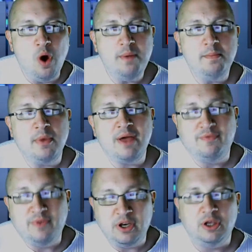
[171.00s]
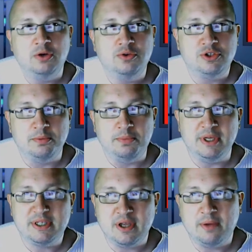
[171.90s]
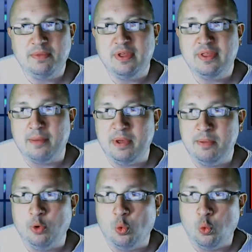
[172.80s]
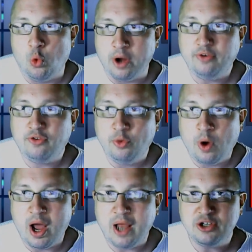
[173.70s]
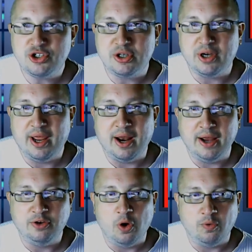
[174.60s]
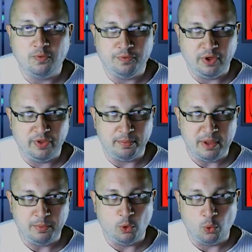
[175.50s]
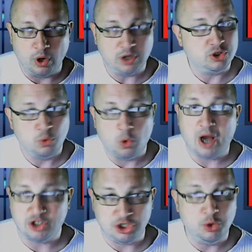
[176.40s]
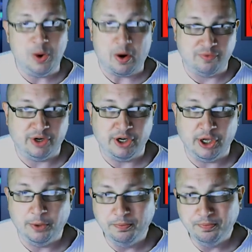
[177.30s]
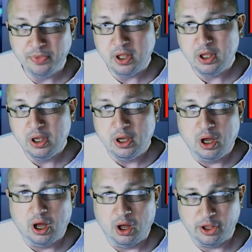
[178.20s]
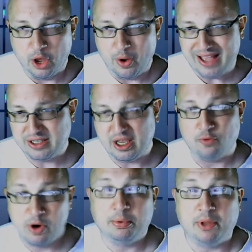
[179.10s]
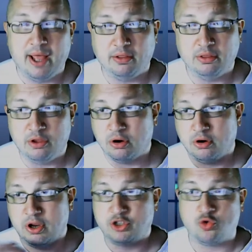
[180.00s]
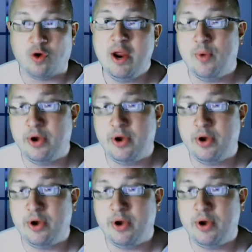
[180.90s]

my videos to be something that people want to watch, and I don't feel that people want to watch a 2-hour video, as a replay. It's great when you're